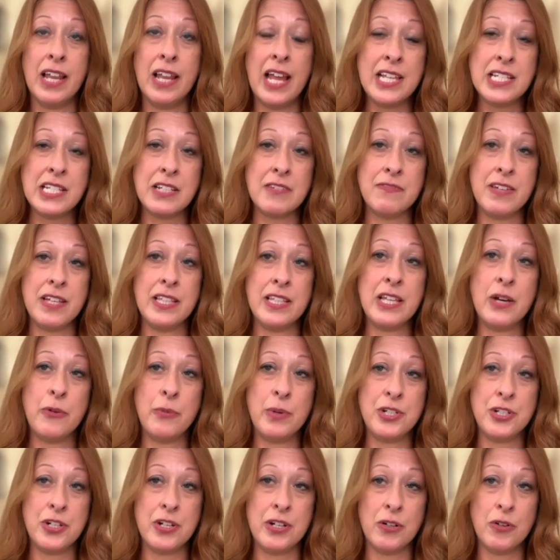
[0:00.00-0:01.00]
the philosophy that
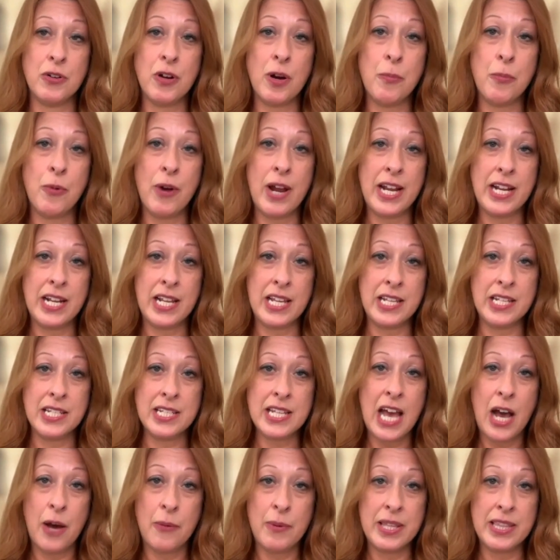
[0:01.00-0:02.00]
we should incorporate
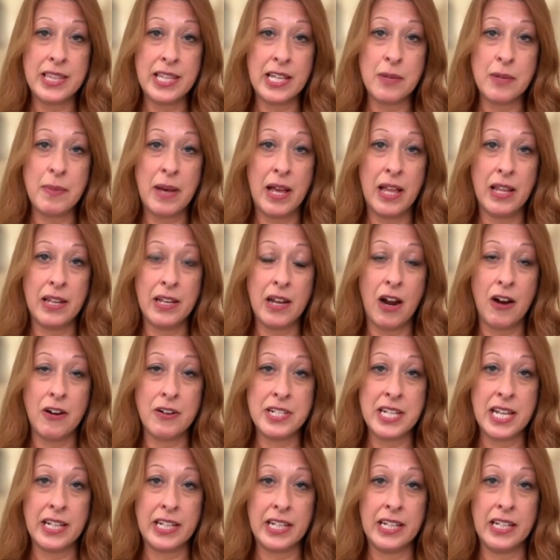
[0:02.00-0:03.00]
into how we think about
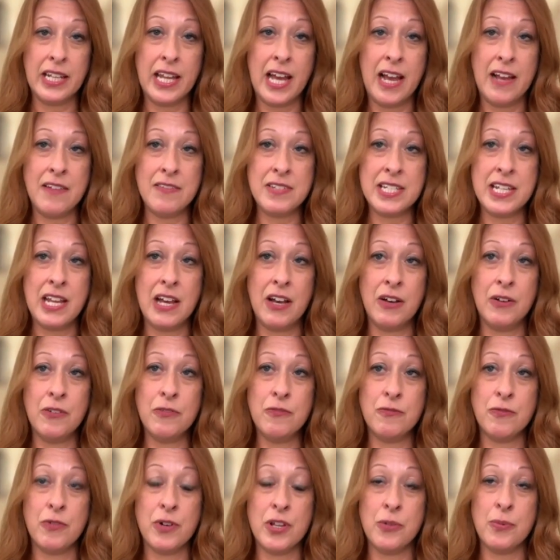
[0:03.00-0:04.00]
our daily lives
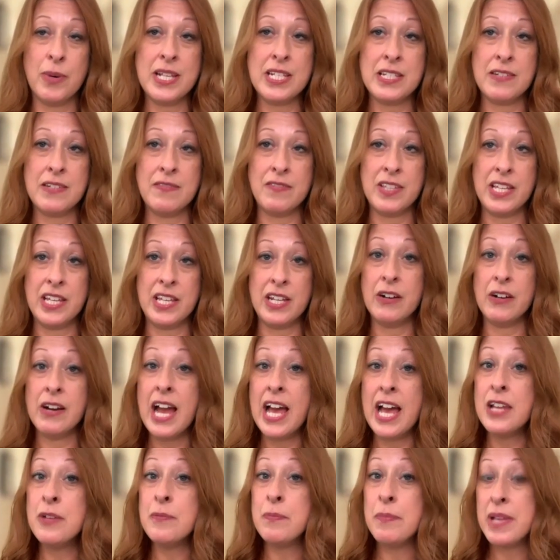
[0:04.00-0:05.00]
now for the rest of the year
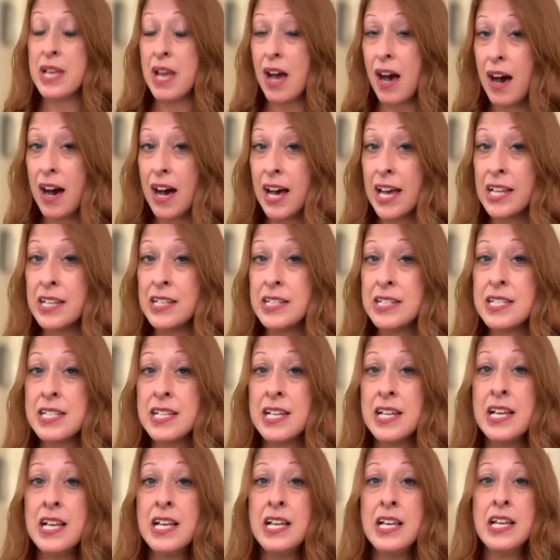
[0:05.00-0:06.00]
and beyond
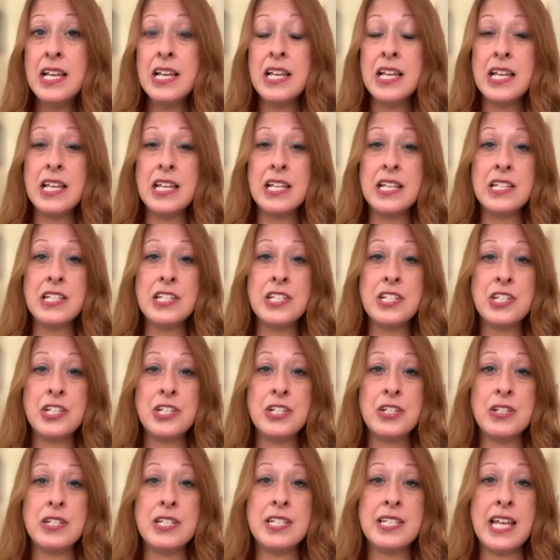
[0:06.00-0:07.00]
is
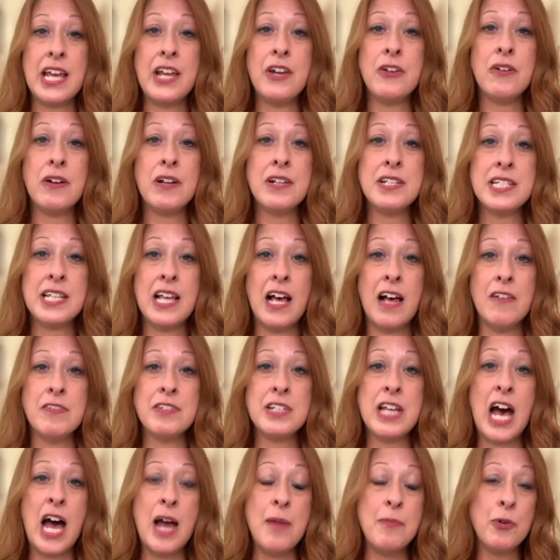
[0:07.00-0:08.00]
to say to
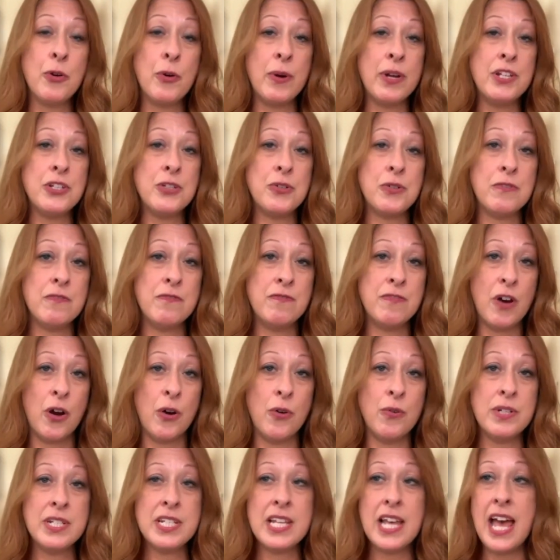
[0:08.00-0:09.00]
ourselves i'm going to
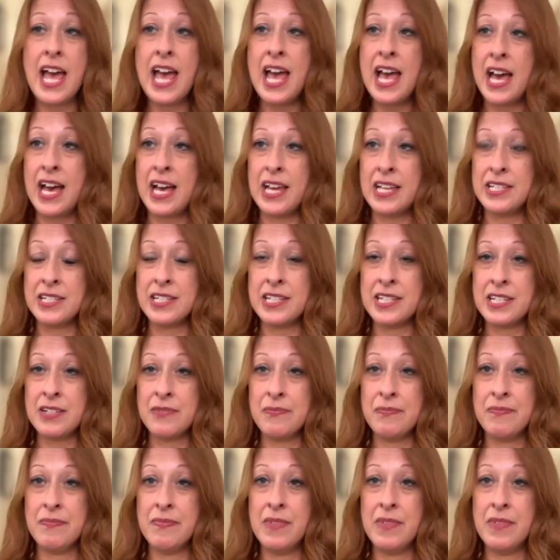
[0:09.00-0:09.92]
vote and